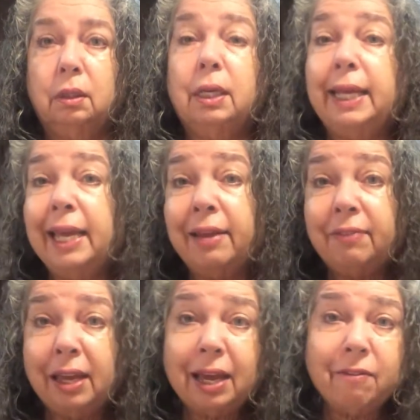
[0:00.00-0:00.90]
Good
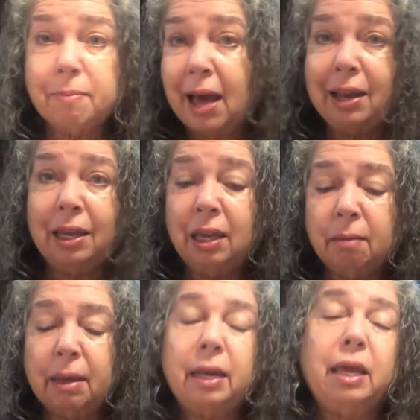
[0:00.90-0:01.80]
evening, everybody.
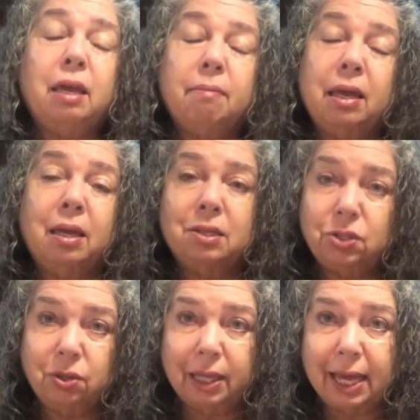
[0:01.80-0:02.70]
My name is
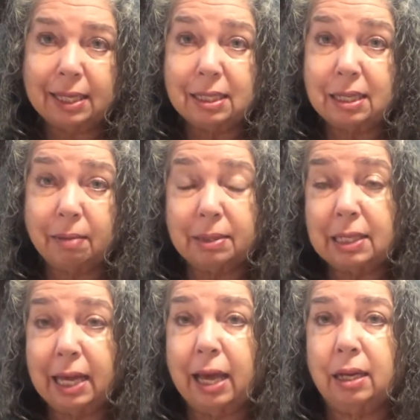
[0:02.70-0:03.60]
Julianne
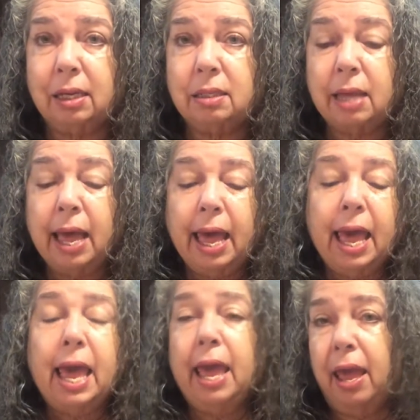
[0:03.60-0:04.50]
Stamatiades,
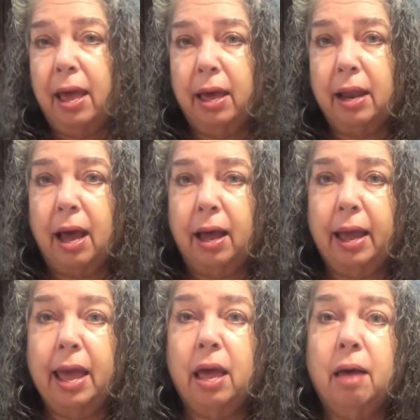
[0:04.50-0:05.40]
and
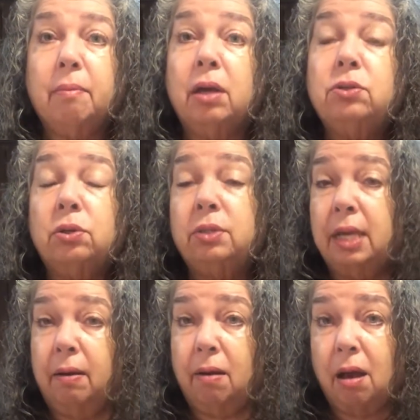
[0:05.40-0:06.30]
I am a
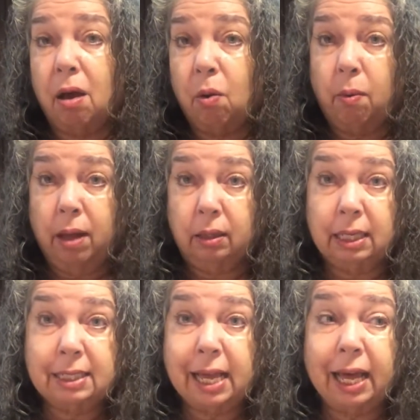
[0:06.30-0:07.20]
doTERRA
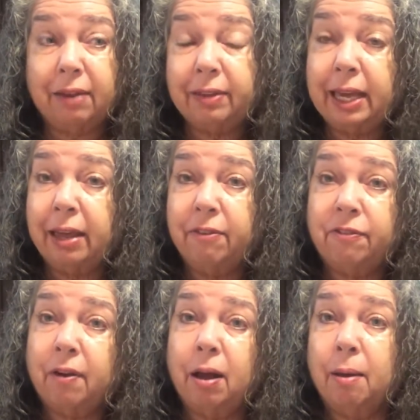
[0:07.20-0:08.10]
wellness advocate
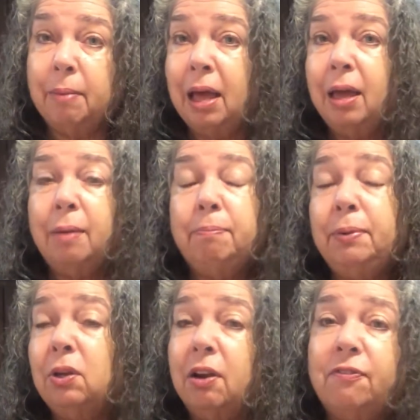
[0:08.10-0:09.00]
from
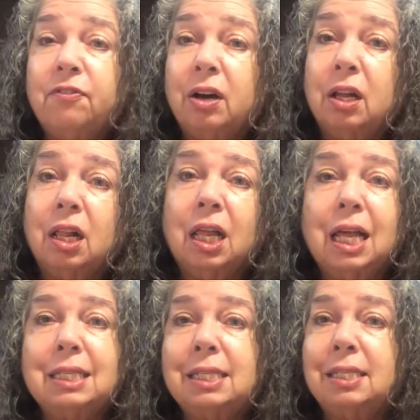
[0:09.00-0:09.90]

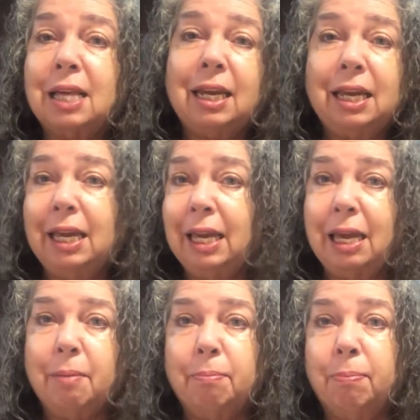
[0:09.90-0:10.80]
beautiful,
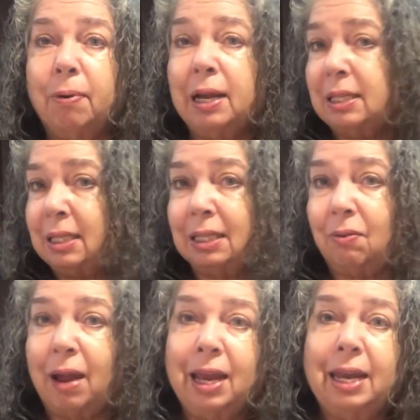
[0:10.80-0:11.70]
sunny, brisk,
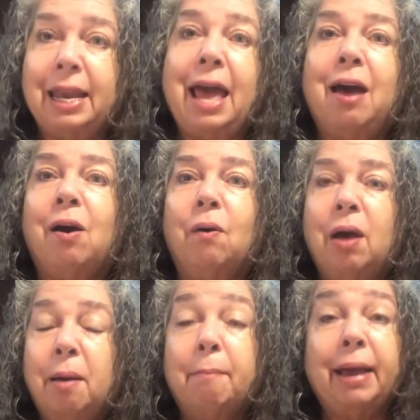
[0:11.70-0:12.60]
right now,
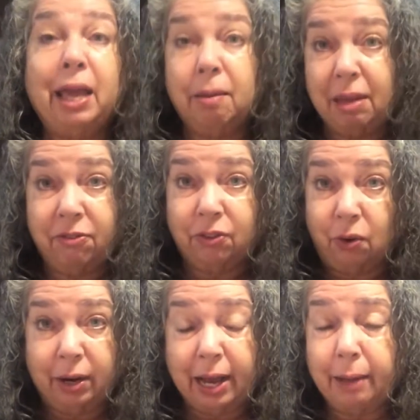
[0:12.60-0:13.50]
Miami,
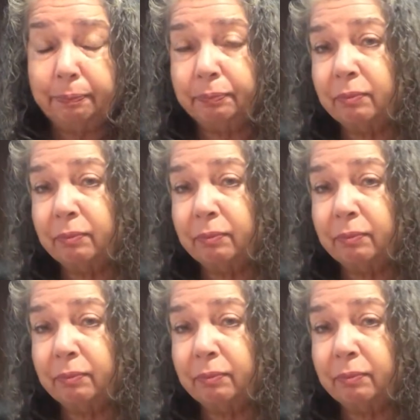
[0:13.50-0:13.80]
Florida.